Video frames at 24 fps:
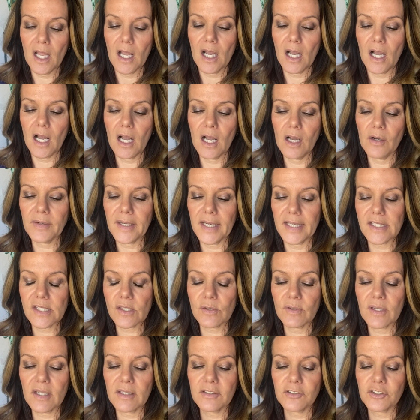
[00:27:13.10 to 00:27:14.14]
Okay, so
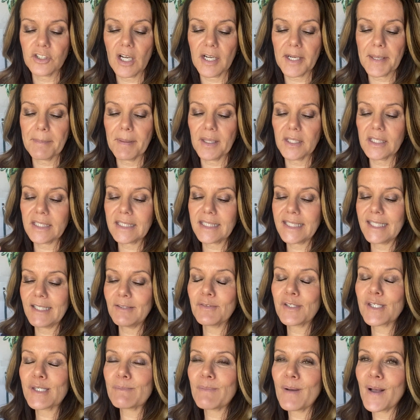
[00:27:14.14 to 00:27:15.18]
now they're talking about the key
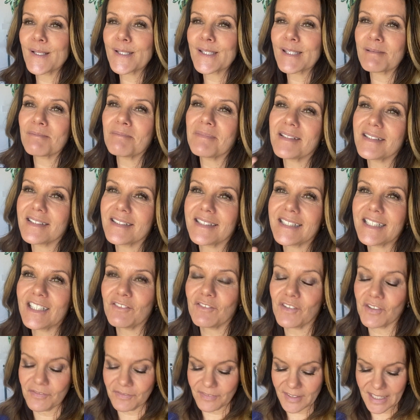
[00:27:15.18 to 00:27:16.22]
responsibility of
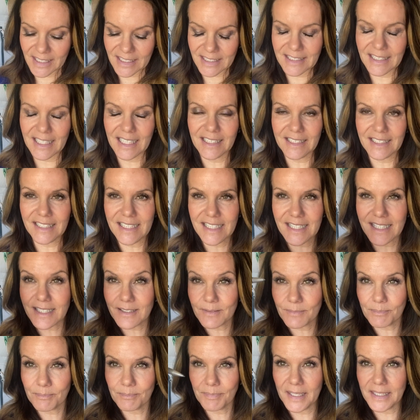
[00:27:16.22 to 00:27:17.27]
our flight attendants.
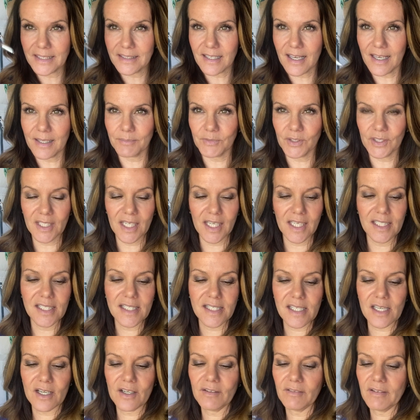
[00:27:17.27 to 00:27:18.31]
Pen time, you guys.
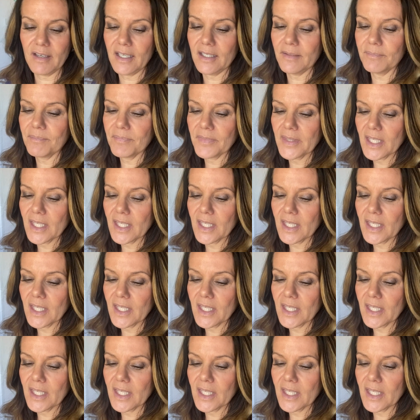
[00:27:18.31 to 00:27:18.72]
All right.